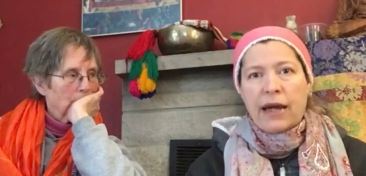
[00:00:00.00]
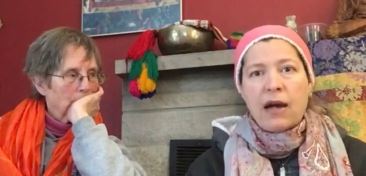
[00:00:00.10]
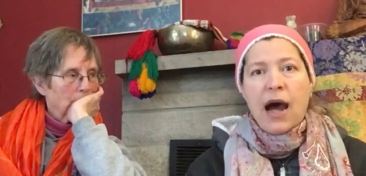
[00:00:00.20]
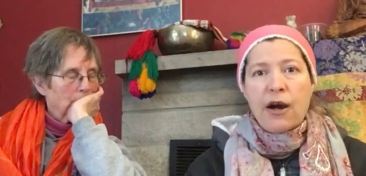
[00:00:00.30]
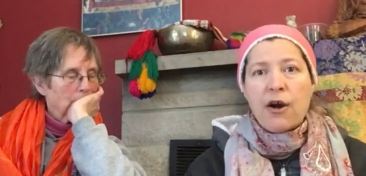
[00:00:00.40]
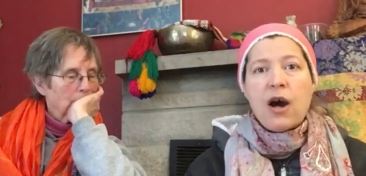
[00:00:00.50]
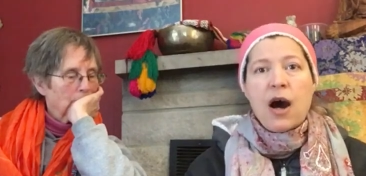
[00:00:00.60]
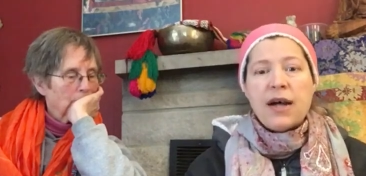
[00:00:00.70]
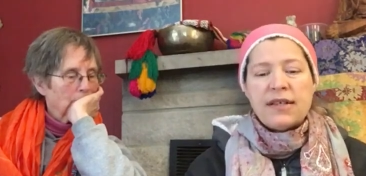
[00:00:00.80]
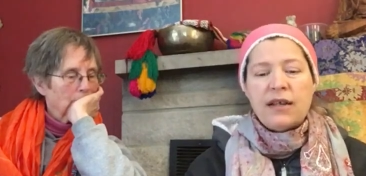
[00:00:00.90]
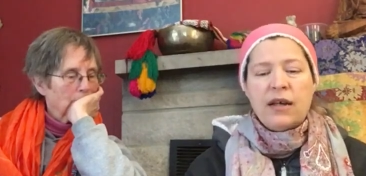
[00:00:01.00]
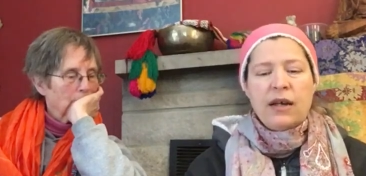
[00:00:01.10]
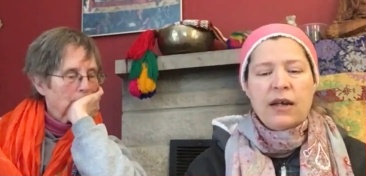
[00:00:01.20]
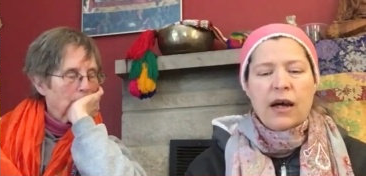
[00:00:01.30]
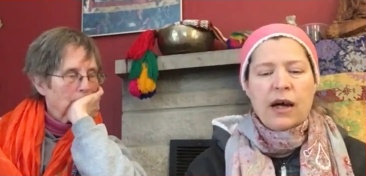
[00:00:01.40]
Speaker 1: at a higher cost.
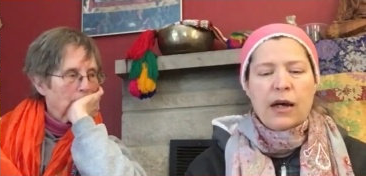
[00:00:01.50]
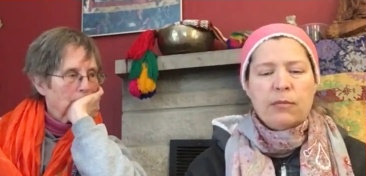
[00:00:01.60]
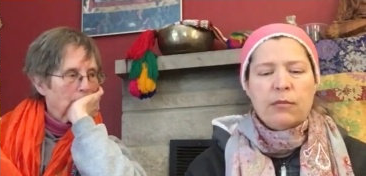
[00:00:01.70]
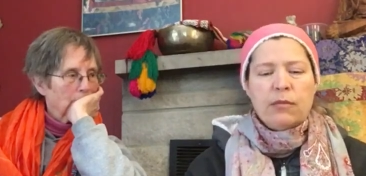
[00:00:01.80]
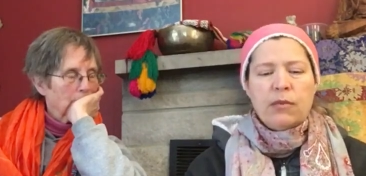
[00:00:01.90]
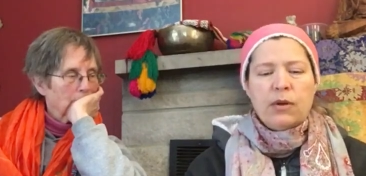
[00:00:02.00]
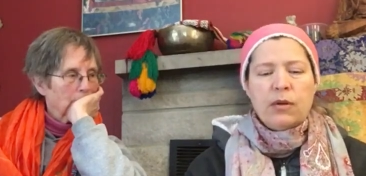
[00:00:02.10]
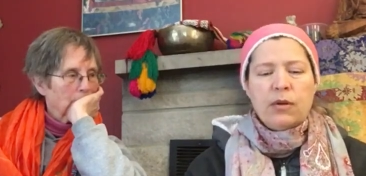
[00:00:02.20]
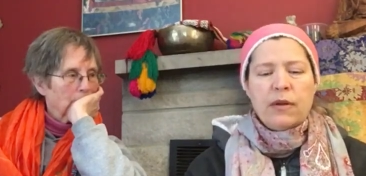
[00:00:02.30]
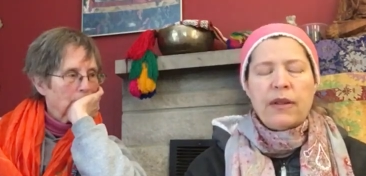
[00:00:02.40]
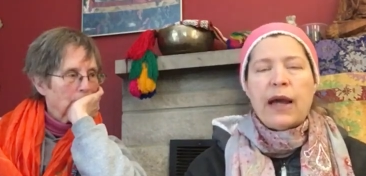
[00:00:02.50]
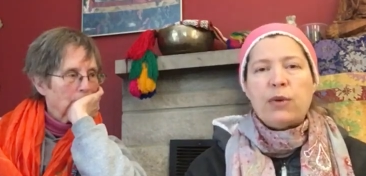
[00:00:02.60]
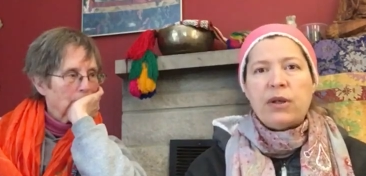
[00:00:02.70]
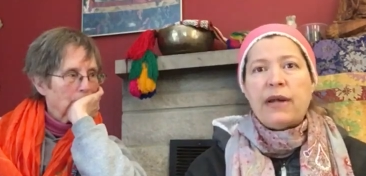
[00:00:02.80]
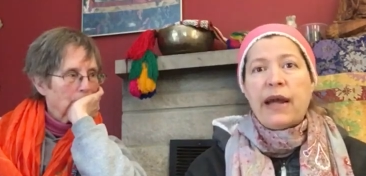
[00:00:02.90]
Um,
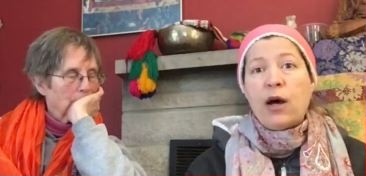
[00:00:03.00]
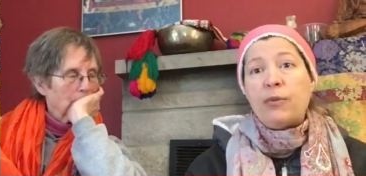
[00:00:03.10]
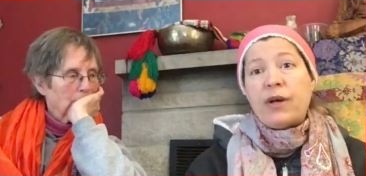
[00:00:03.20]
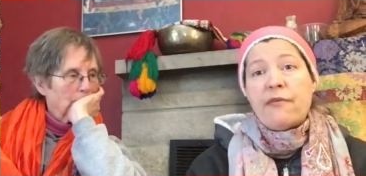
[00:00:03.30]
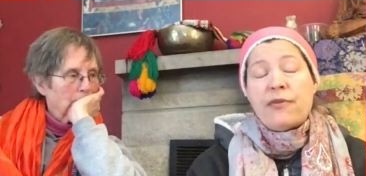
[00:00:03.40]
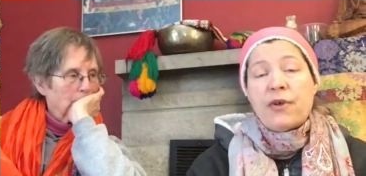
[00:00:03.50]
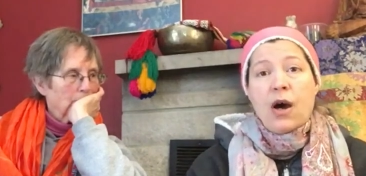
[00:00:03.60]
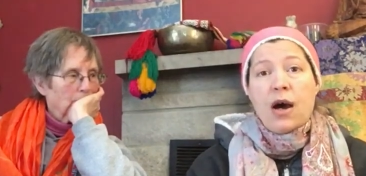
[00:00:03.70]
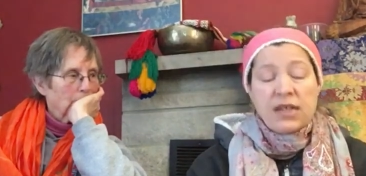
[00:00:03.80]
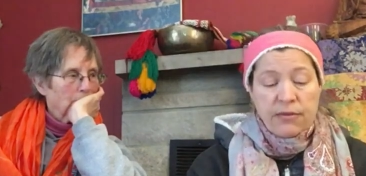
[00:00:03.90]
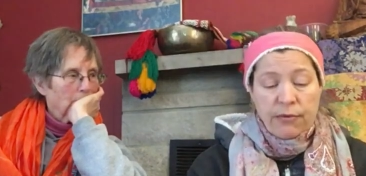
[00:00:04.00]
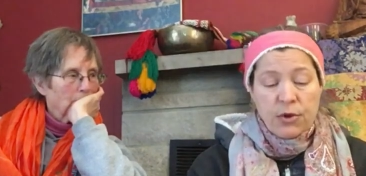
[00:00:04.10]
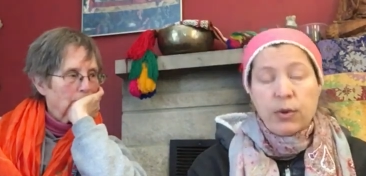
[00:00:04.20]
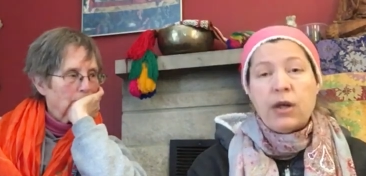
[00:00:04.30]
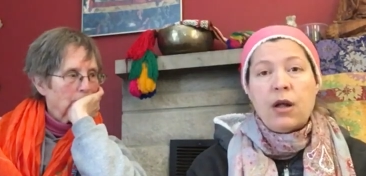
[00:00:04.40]
that would help cover the costs
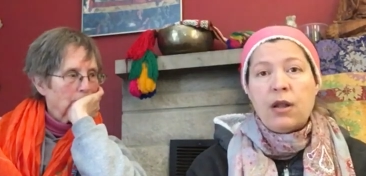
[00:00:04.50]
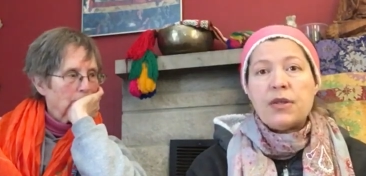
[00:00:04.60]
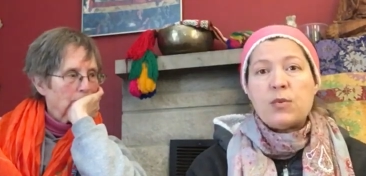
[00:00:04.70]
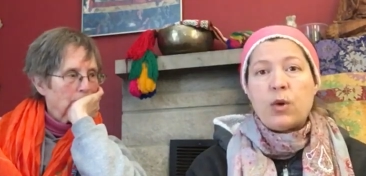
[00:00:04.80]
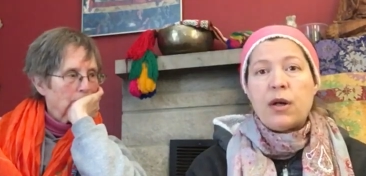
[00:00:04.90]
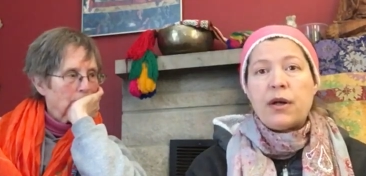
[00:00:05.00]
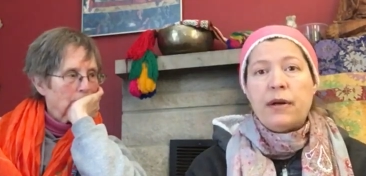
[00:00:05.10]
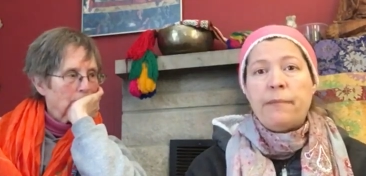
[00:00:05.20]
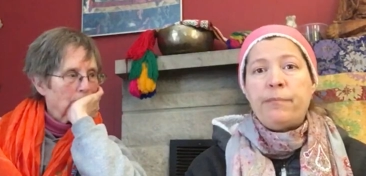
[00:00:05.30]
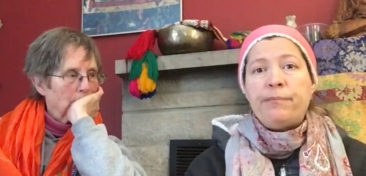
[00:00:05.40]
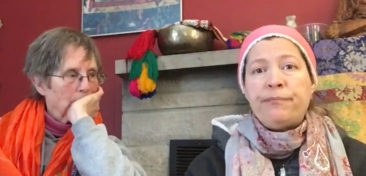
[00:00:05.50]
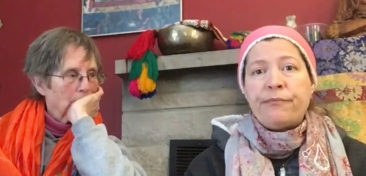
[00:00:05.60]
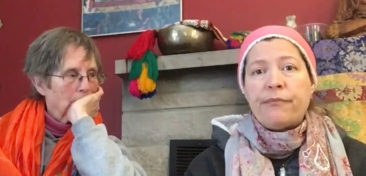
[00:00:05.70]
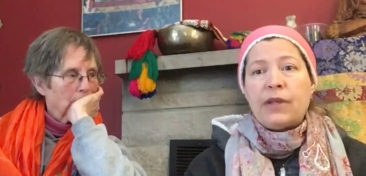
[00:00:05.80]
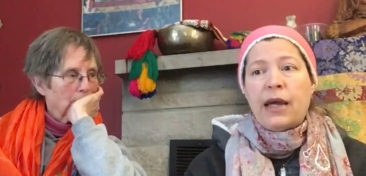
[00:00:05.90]
for doing all this work
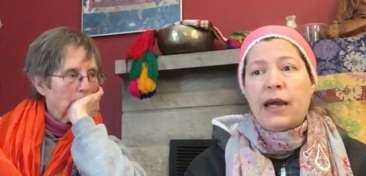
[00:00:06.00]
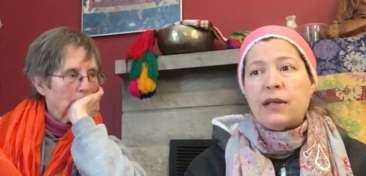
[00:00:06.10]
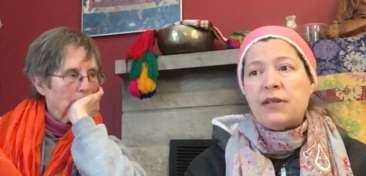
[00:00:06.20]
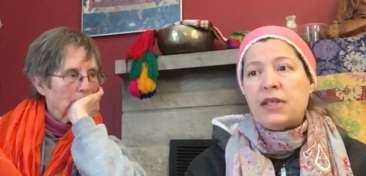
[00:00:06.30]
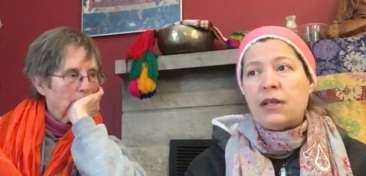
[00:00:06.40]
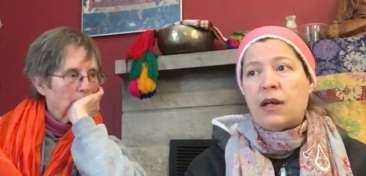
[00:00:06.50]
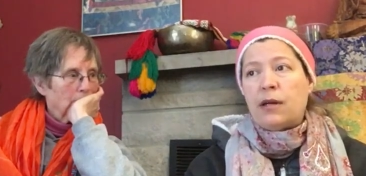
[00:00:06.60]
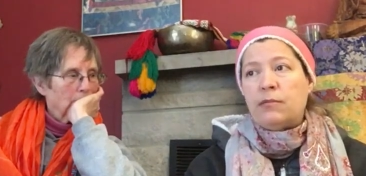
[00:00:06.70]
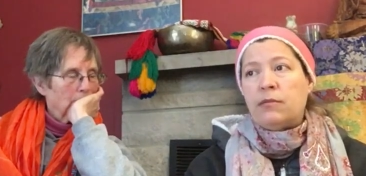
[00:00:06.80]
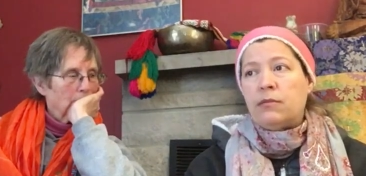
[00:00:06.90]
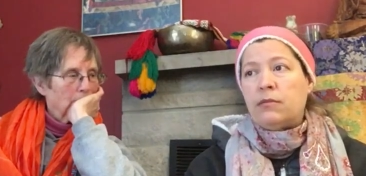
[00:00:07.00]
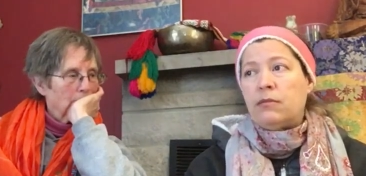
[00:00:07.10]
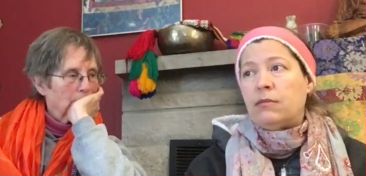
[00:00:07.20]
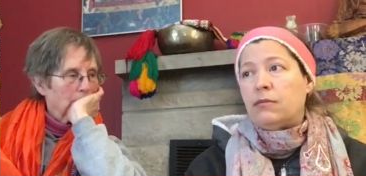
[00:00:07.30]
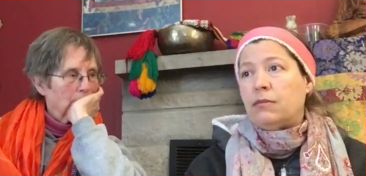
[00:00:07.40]
and um,
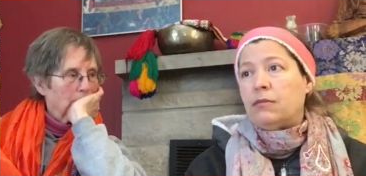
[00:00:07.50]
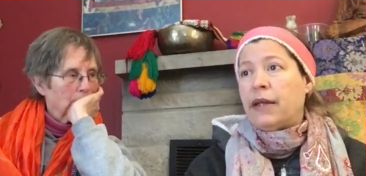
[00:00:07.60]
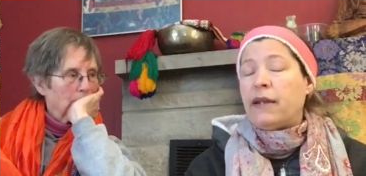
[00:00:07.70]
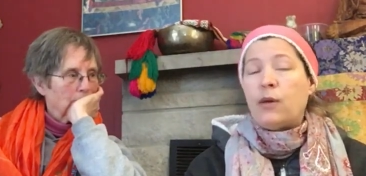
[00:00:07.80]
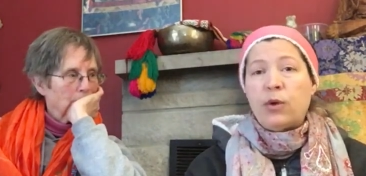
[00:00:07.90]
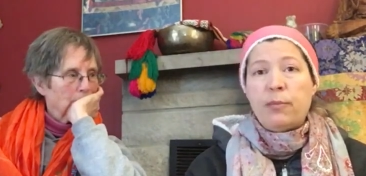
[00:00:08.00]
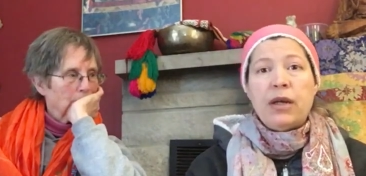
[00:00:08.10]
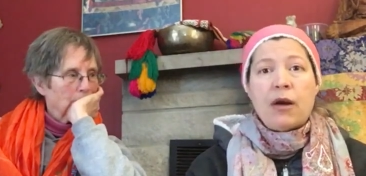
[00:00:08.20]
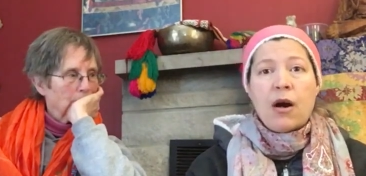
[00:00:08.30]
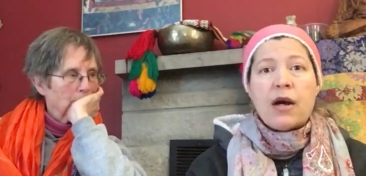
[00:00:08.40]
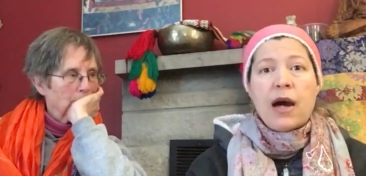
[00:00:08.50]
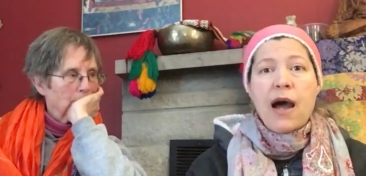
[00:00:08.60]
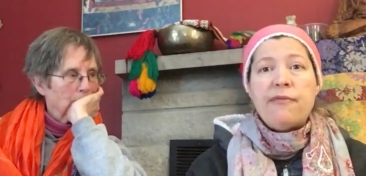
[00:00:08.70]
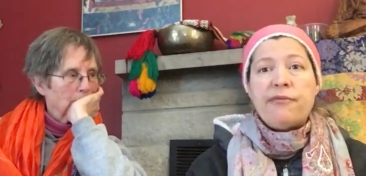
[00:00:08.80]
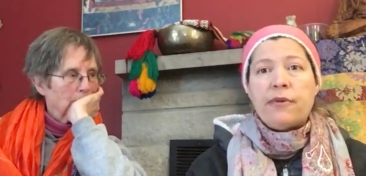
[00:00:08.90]
and then it would be an
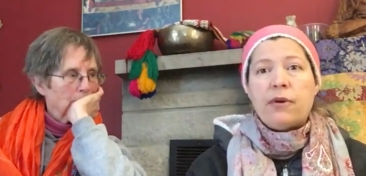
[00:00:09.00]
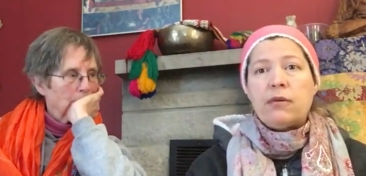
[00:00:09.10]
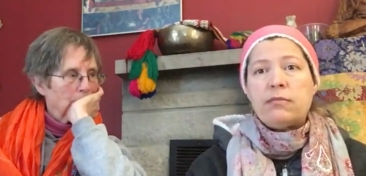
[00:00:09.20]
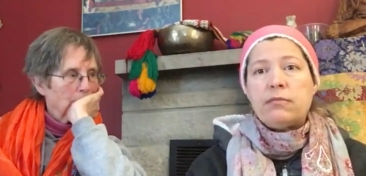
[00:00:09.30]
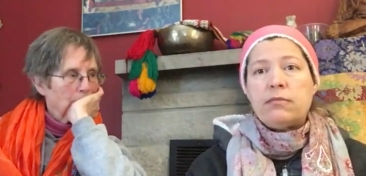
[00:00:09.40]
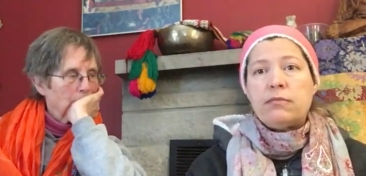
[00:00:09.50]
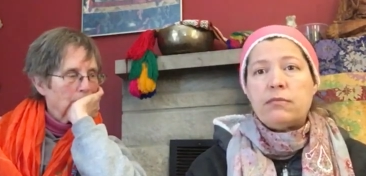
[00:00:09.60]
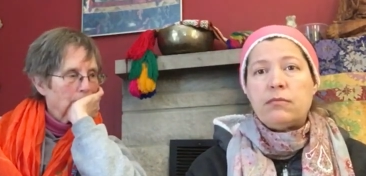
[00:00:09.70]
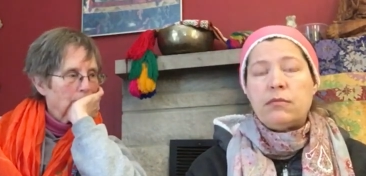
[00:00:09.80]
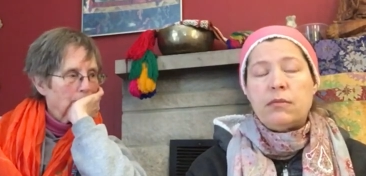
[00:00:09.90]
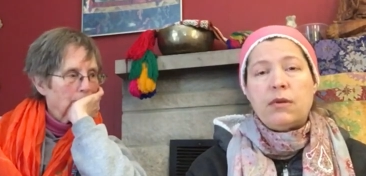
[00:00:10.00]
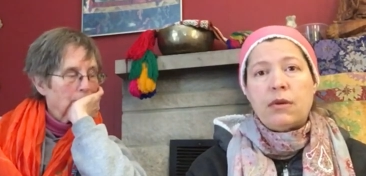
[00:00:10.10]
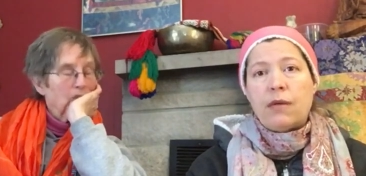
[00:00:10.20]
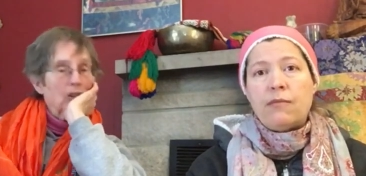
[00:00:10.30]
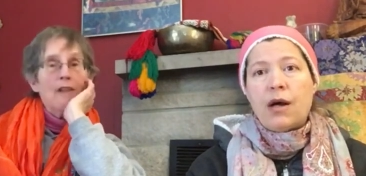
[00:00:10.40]
archive for
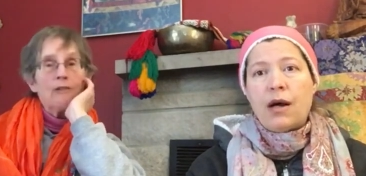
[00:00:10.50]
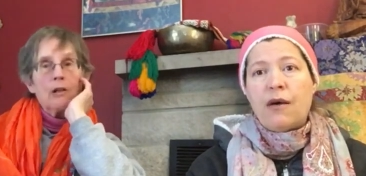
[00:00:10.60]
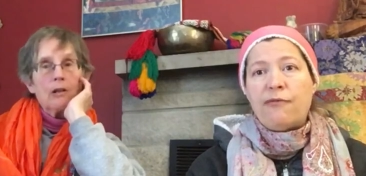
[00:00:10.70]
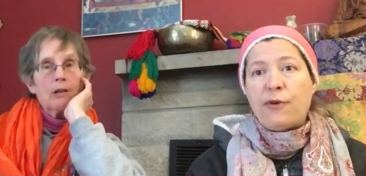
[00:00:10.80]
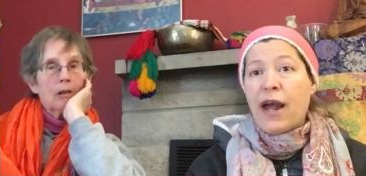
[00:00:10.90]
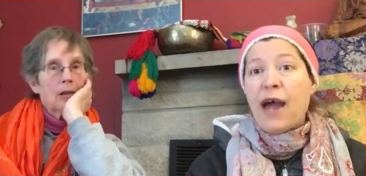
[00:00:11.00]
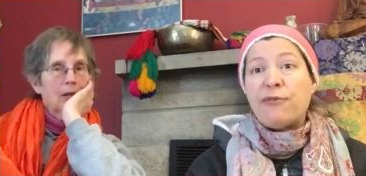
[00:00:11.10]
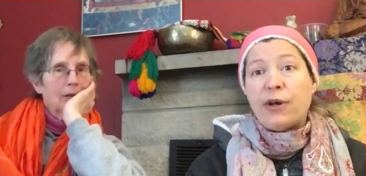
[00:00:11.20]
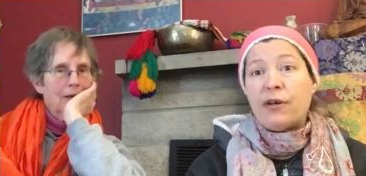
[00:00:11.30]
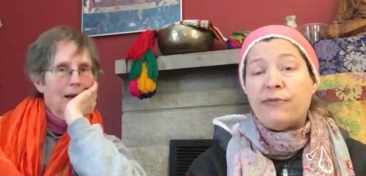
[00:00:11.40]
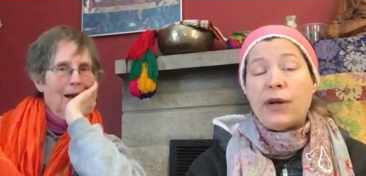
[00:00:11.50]
forever, forever,